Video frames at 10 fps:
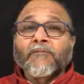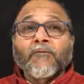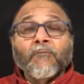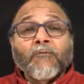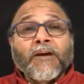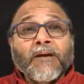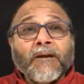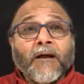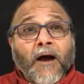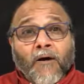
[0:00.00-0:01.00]
From
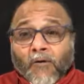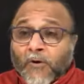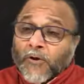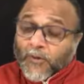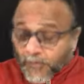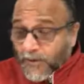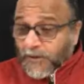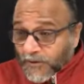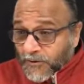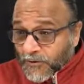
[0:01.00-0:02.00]
where? How?
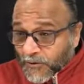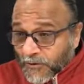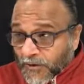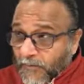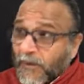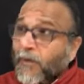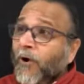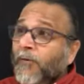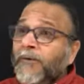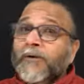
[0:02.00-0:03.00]
Immediately she saw the number,
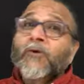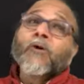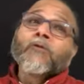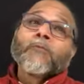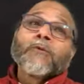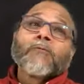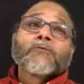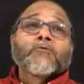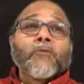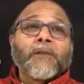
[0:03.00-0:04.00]
called me, talked to me for
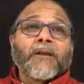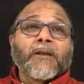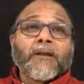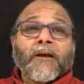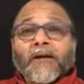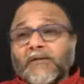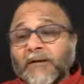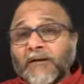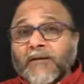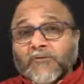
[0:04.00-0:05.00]
so many. I
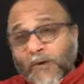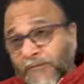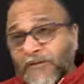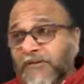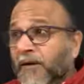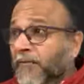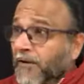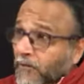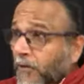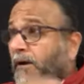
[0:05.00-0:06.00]
said, Swamiji is
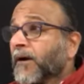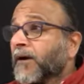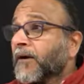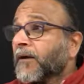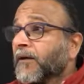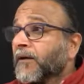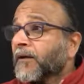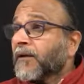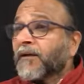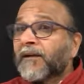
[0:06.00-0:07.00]
coming, go and attend.
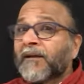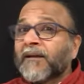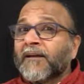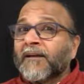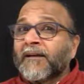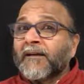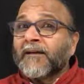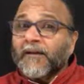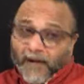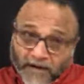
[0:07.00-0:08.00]

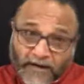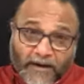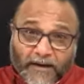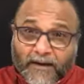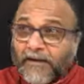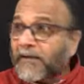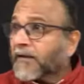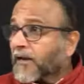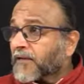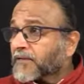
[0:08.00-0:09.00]
Attended
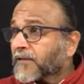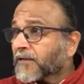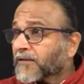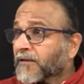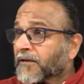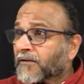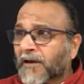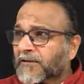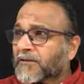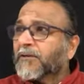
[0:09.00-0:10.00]
last year, she
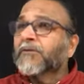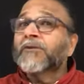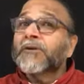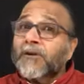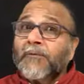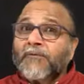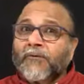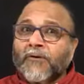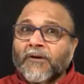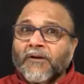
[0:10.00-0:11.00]
last year or the
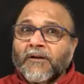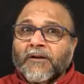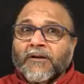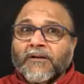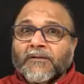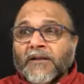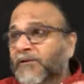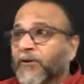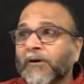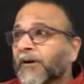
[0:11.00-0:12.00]
before. Then
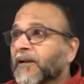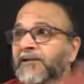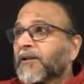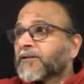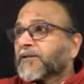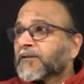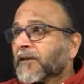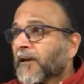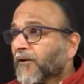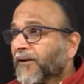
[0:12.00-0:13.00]
she organized lectures in
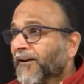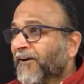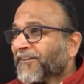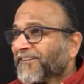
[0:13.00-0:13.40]
Carolina.